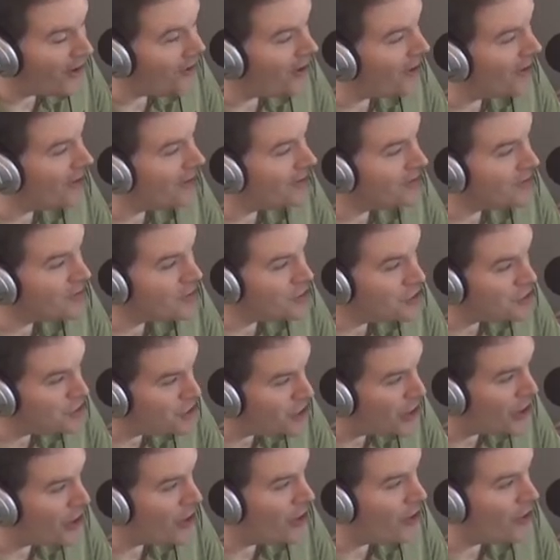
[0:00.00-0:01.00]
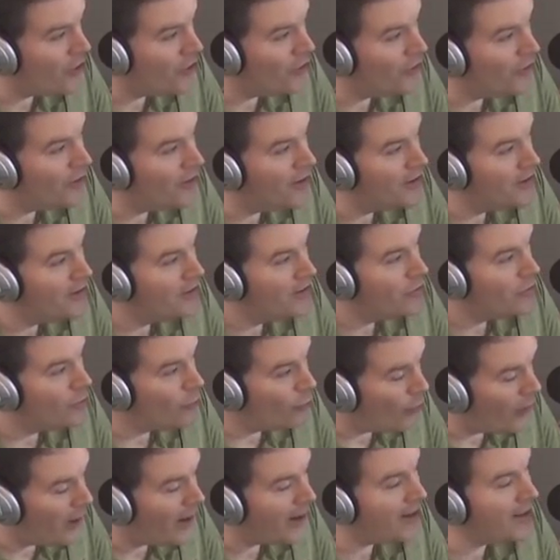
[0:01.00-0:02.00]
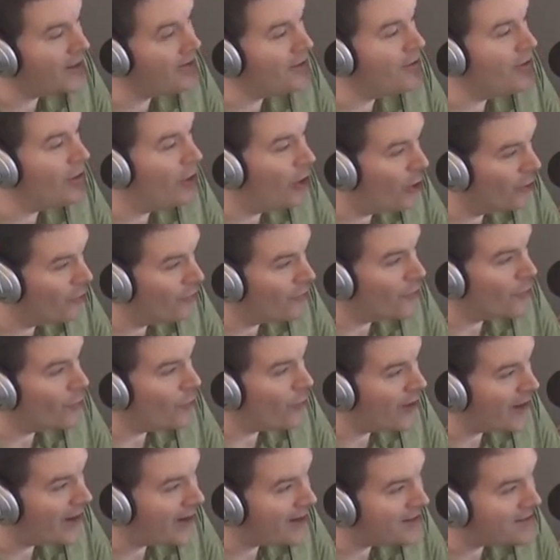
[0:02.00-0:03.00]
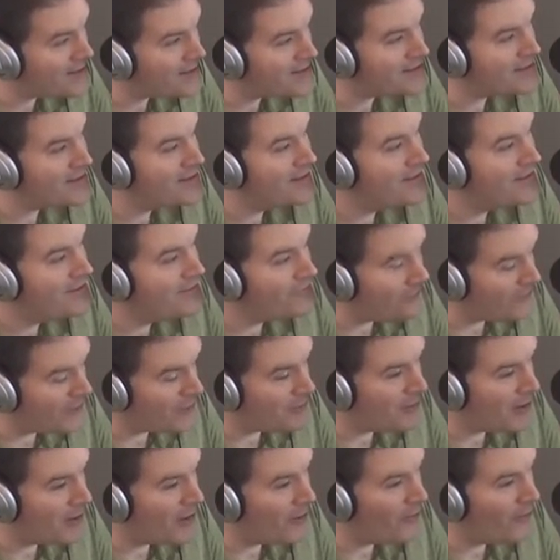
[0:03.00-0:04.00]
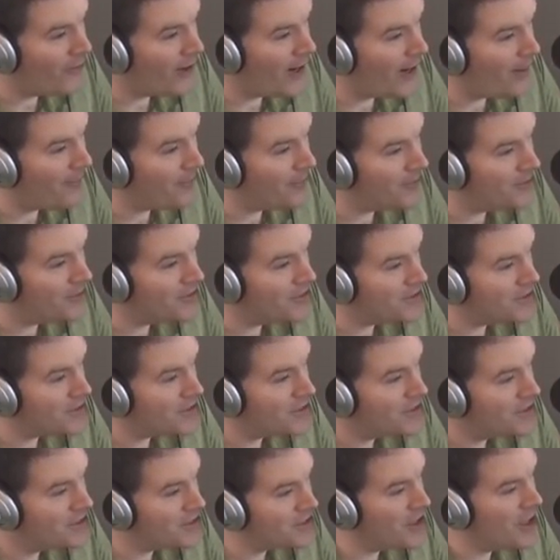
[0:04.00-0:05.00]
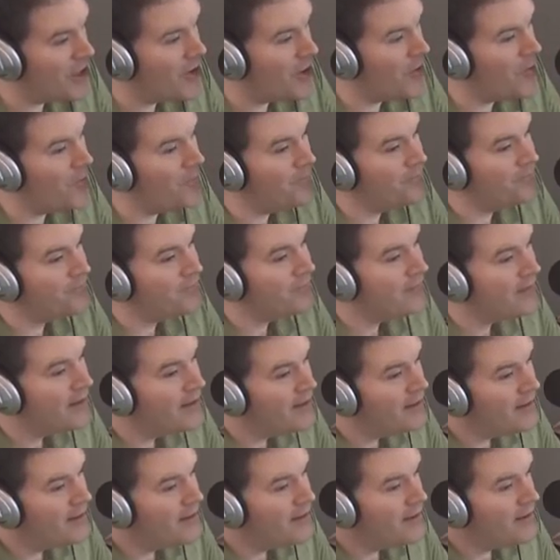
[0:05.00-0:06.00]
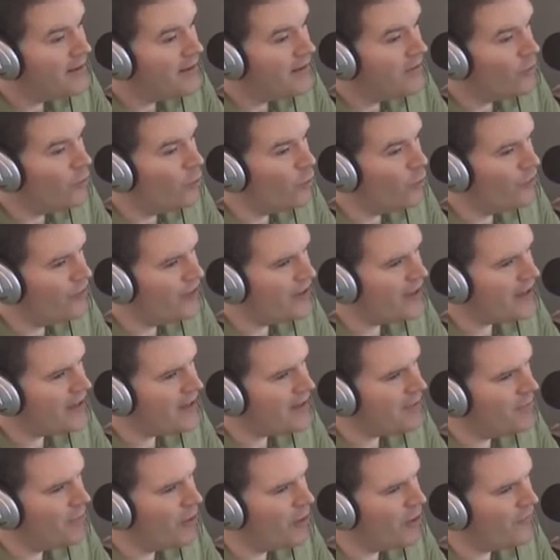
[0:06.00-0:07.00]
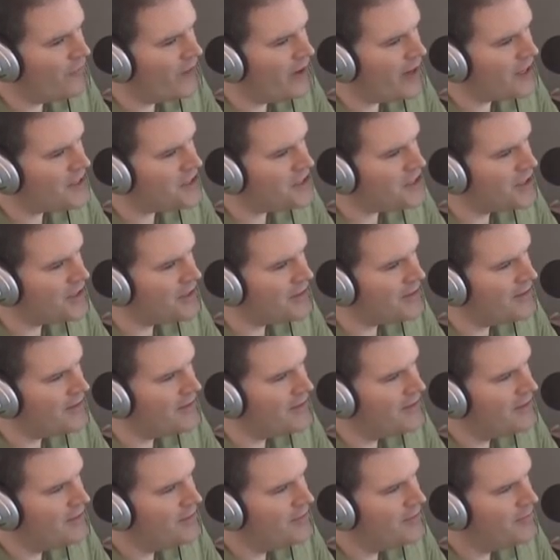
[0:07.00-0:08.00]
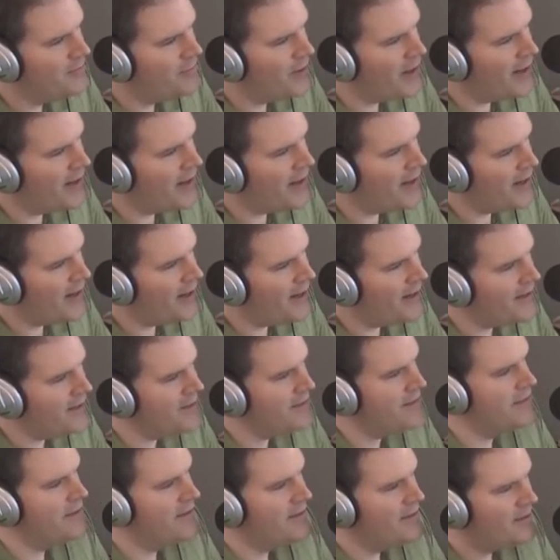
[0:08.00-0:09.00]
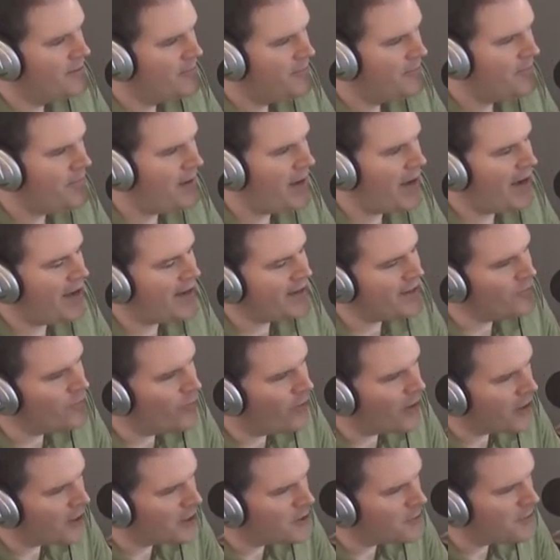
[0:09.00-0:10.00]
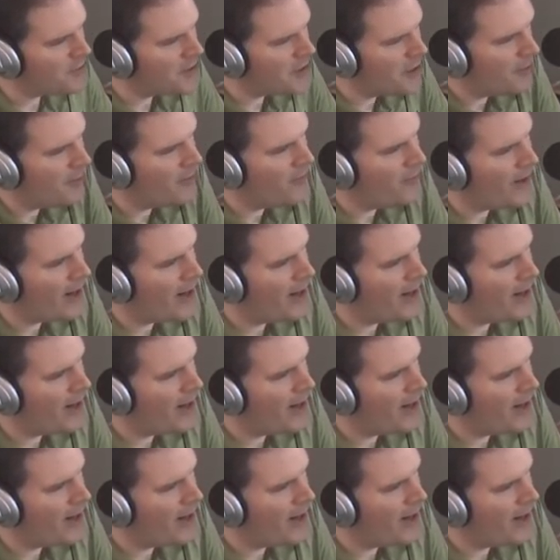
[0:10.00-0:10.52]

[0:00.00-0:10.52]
are no white, overweight female rappers. So the motivation behind Patti wanting to become a